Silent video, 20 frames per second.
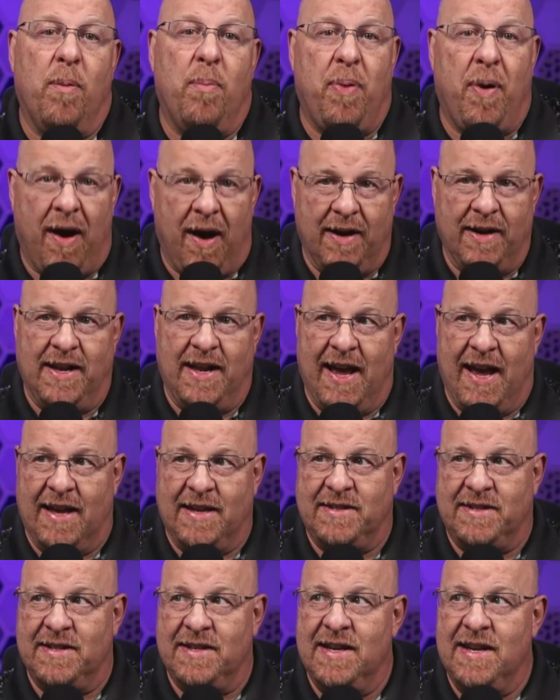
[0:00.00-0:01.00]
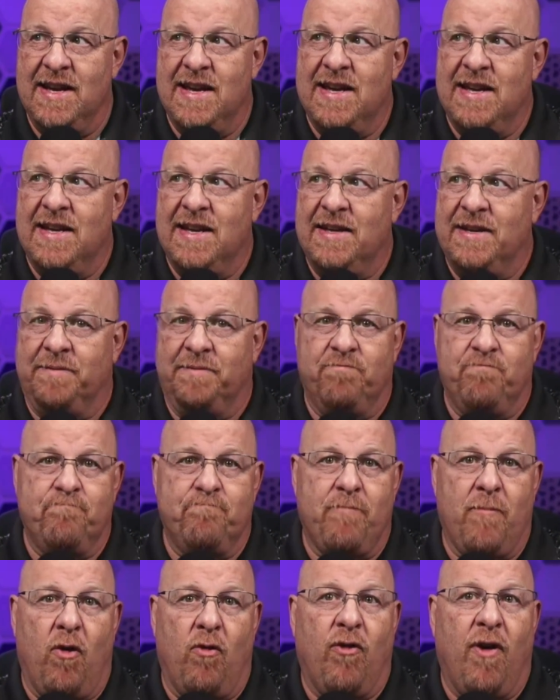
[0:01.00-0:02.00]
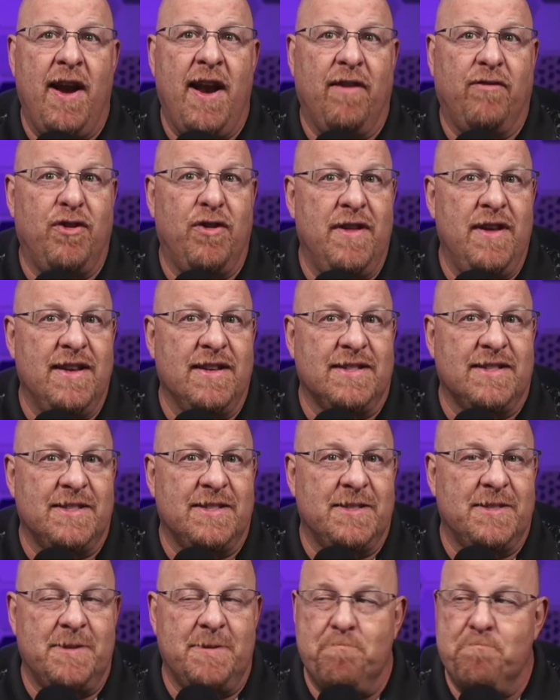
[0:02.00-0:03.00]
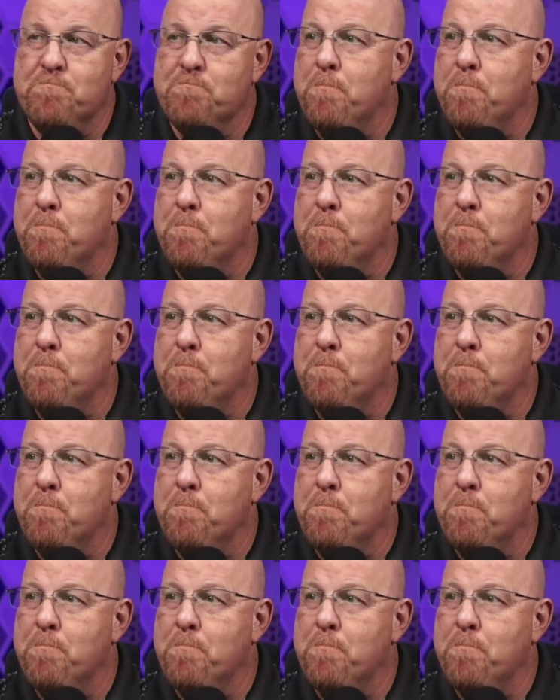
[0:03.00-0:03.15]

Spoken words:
podcast. Right after this.